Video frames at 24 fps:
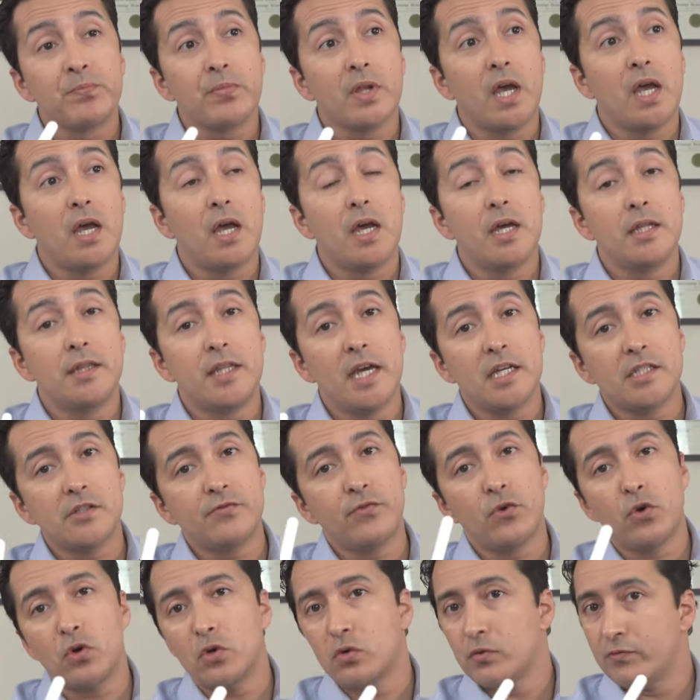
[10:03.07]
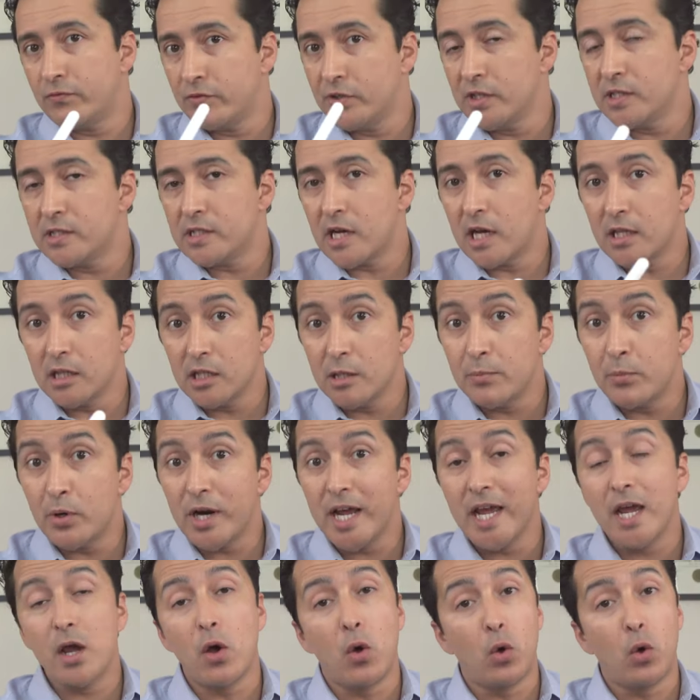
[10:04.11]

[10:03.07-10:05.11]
that's for Freestyle Libre,